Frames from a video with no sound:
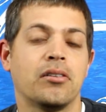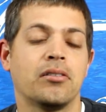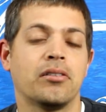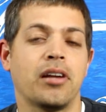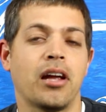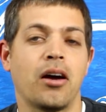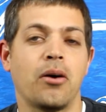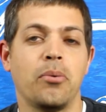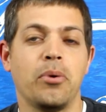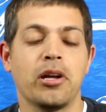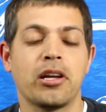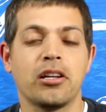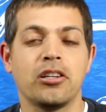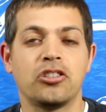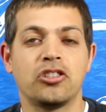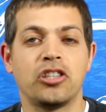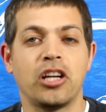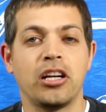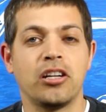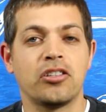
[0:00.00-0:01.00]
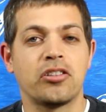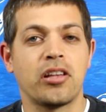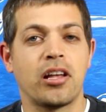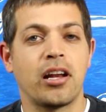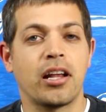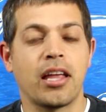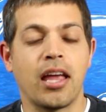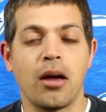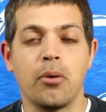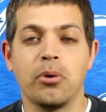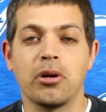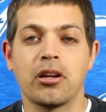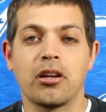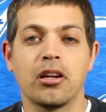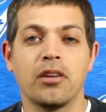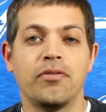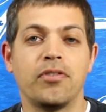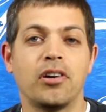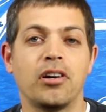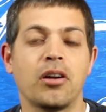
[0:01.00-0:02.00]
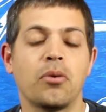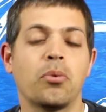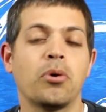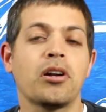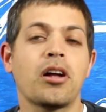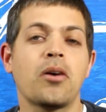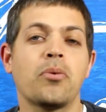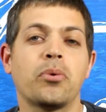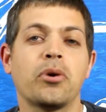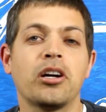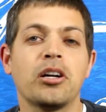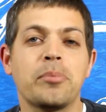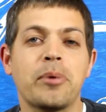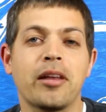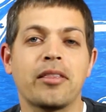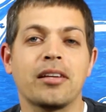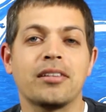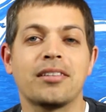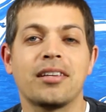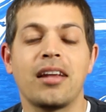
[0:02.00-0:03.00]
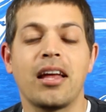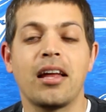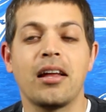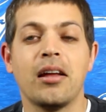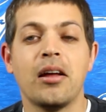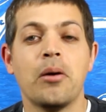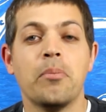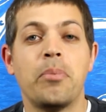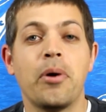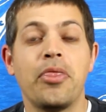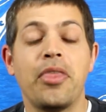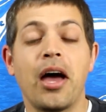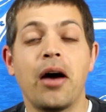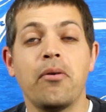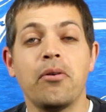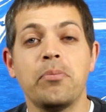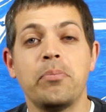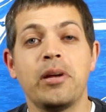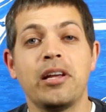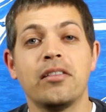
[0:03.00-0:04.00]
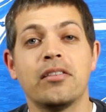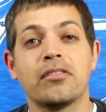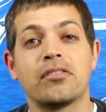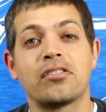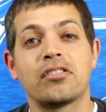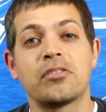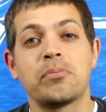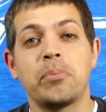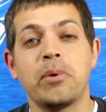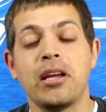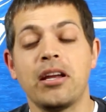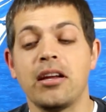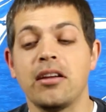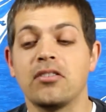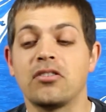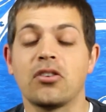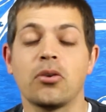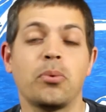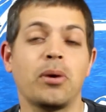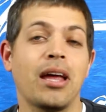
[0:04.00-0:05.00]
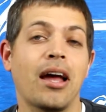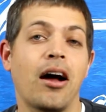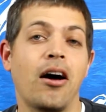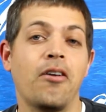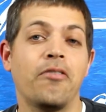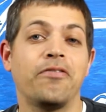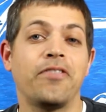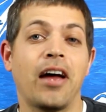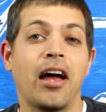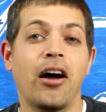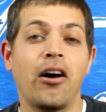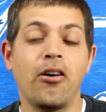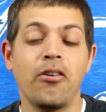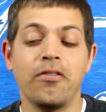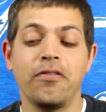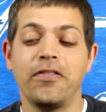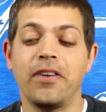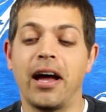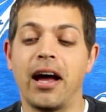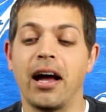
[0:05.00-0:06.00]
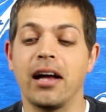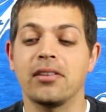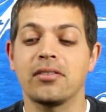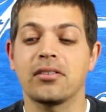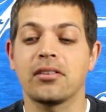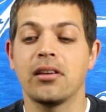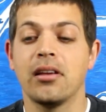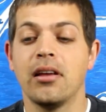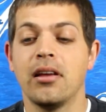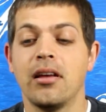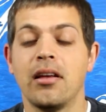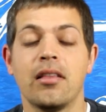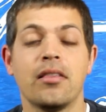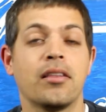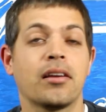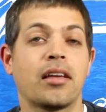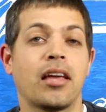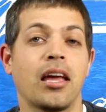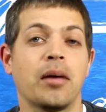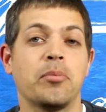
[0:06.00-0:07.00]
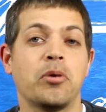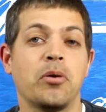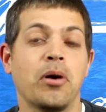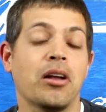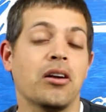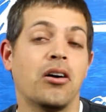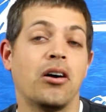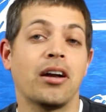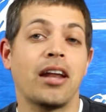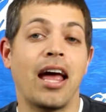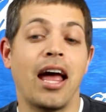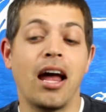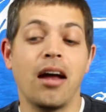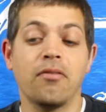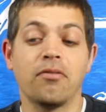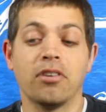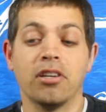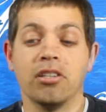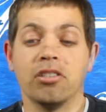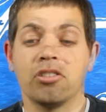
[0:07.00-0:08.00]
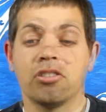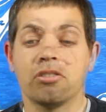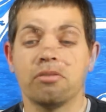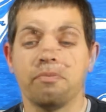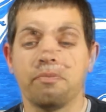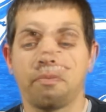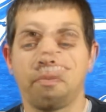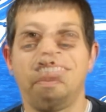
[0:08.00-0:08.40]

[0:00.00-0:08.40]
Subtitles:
Now we could change that again, we can convert it. We're not worried about that today, but that would be the speed. So we have how fast the camel went on average.